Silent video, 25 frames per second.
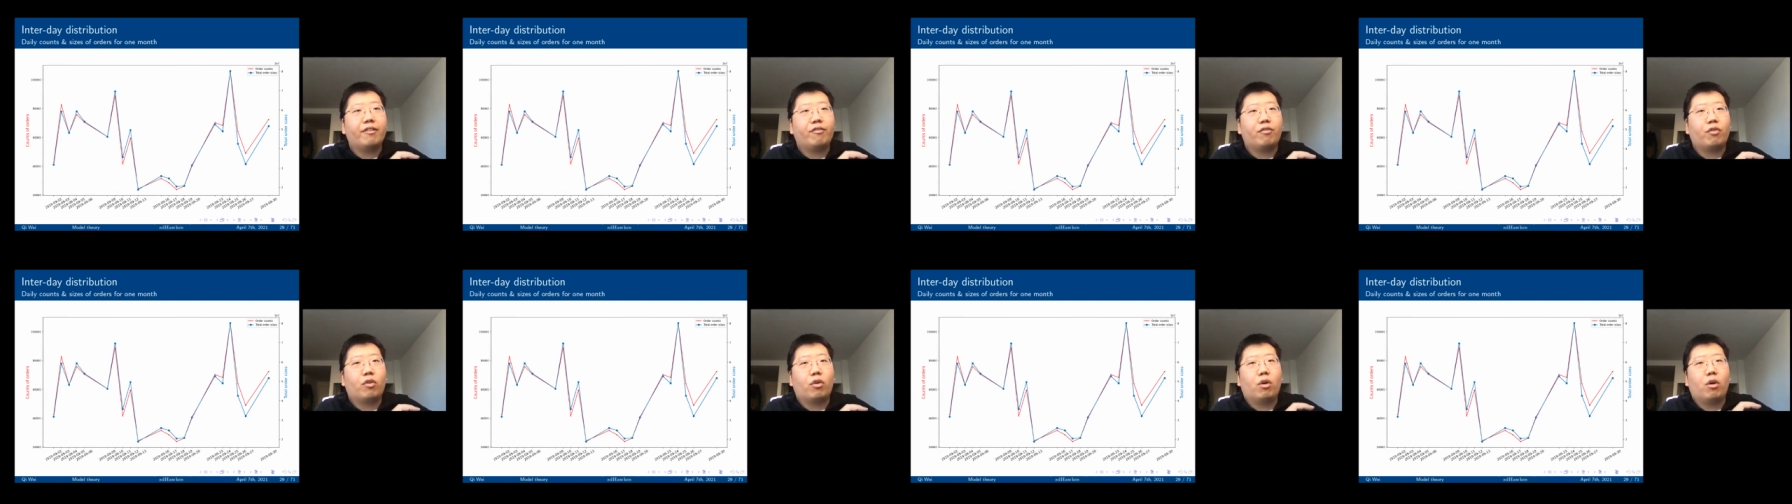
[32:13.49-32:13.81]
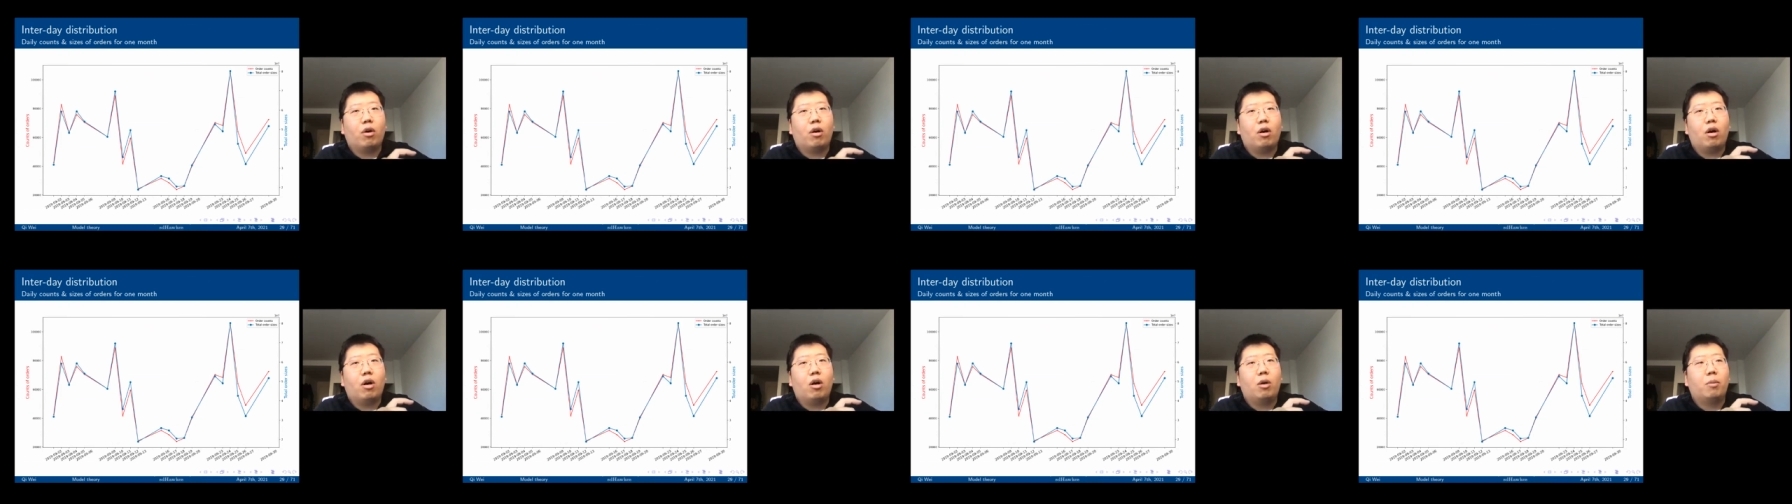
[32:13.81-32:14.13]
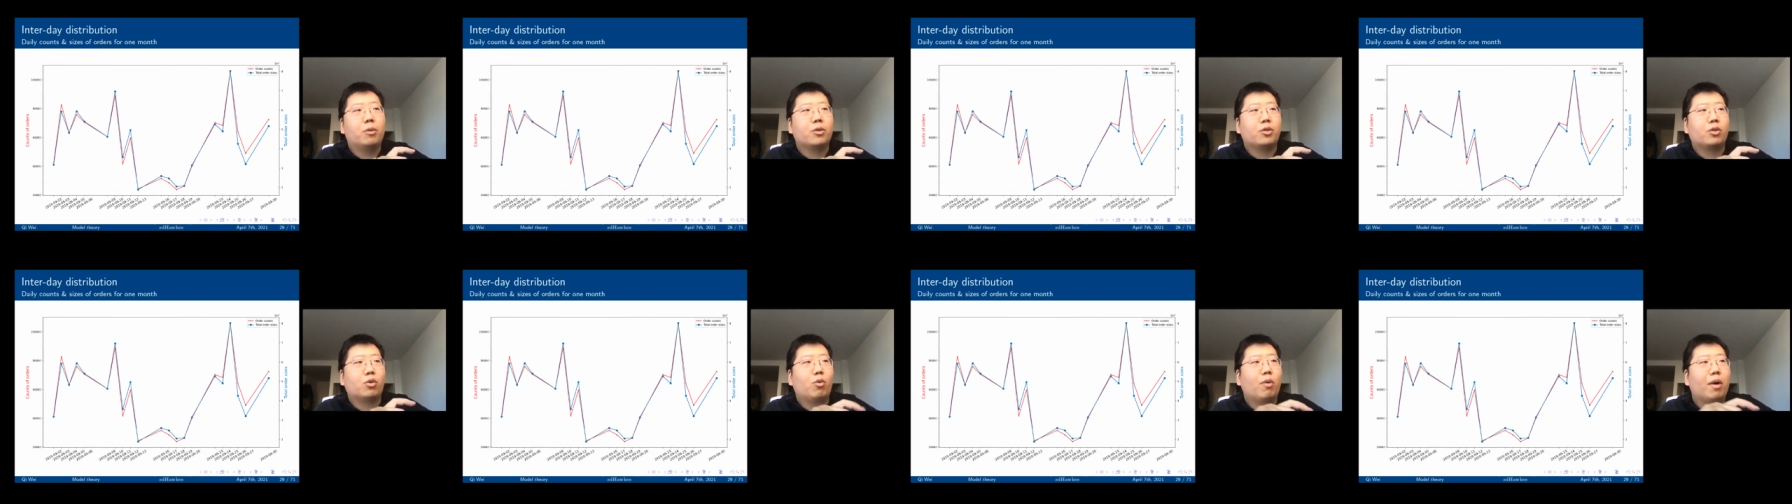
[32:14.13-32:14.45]
for
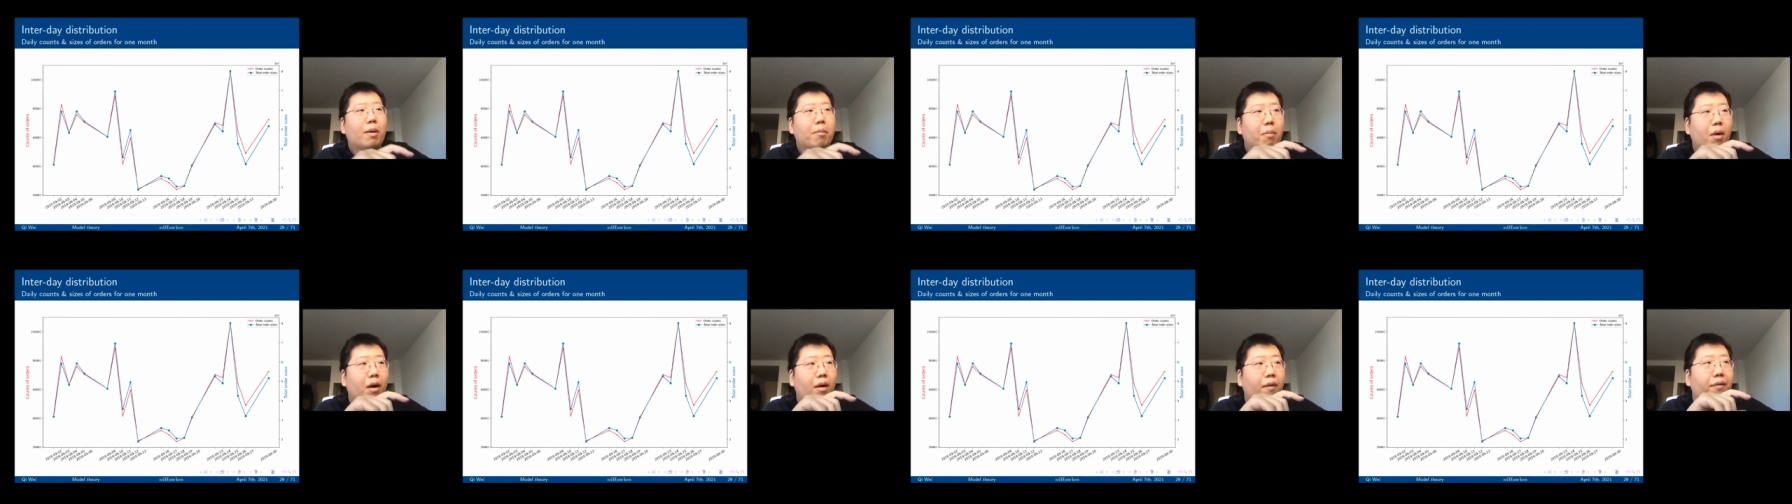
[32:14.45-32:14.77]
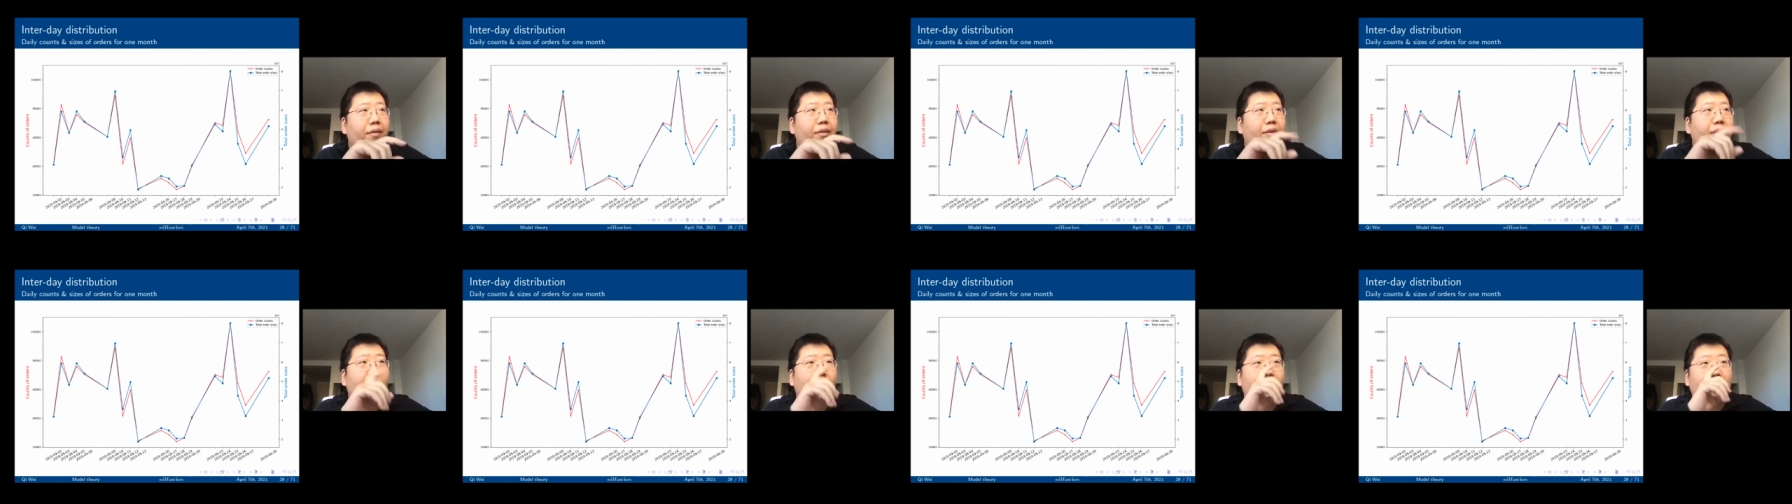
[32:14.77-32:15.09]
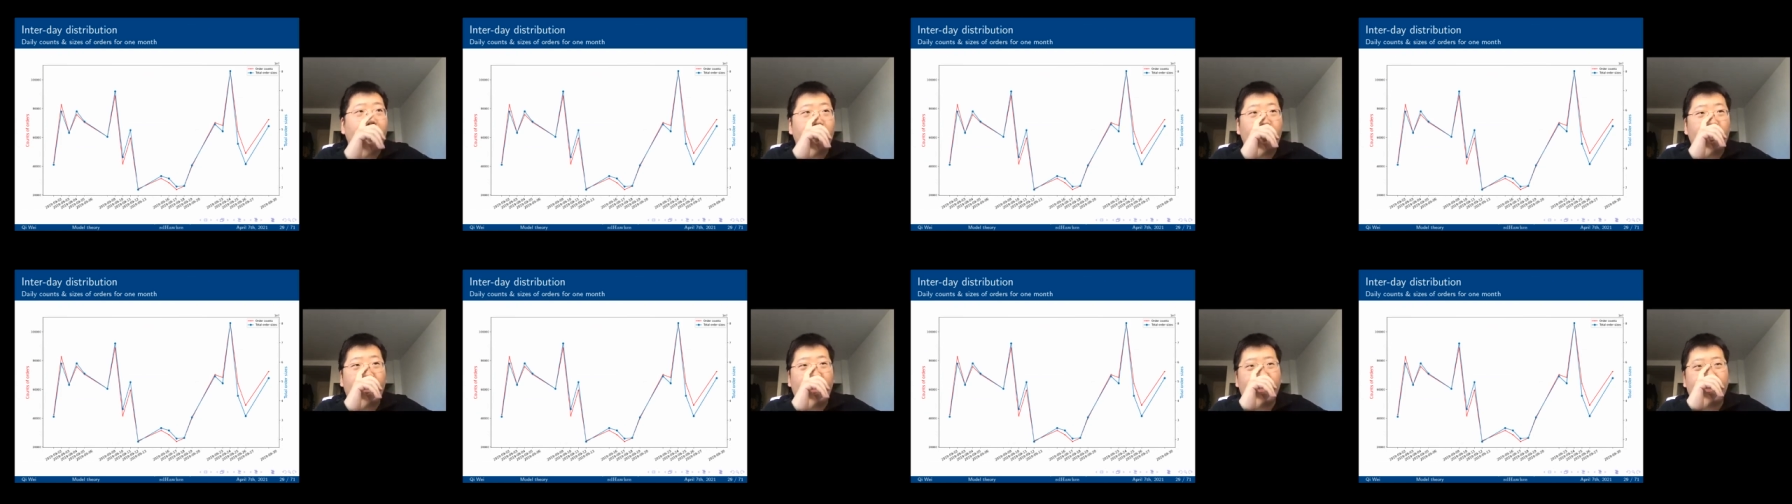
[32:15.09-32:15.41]
almost 1 month, and
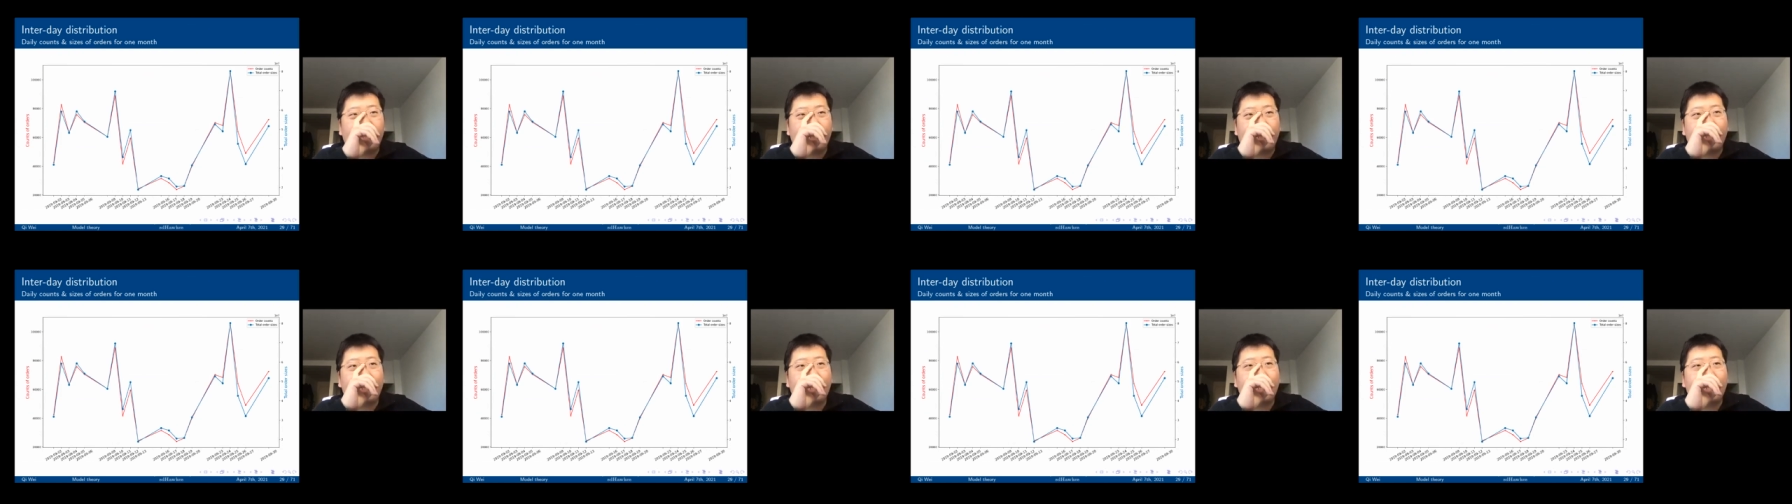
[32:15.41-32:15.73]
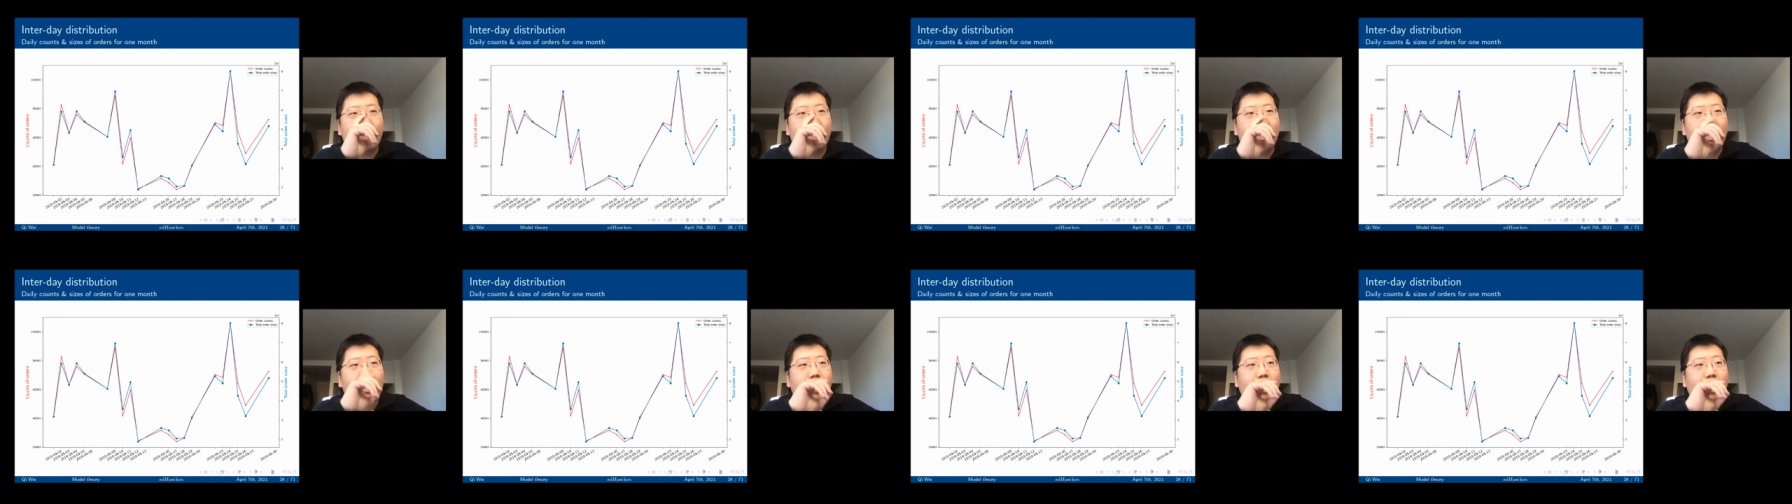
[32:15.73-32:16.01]
you can see